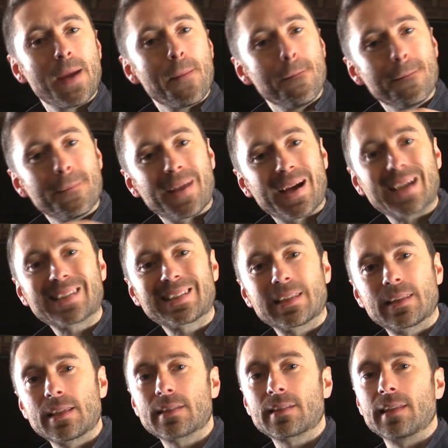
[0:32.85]
master
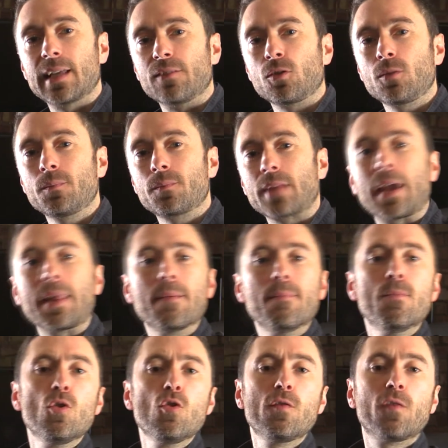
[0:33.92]
this level and then
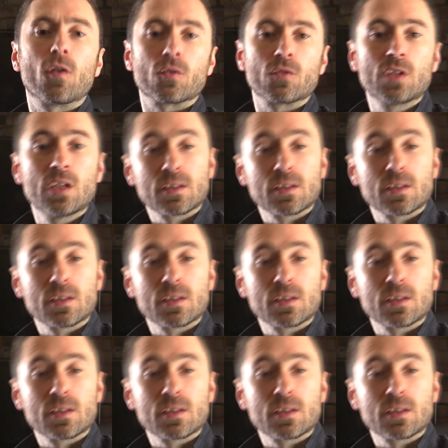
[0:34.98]
move on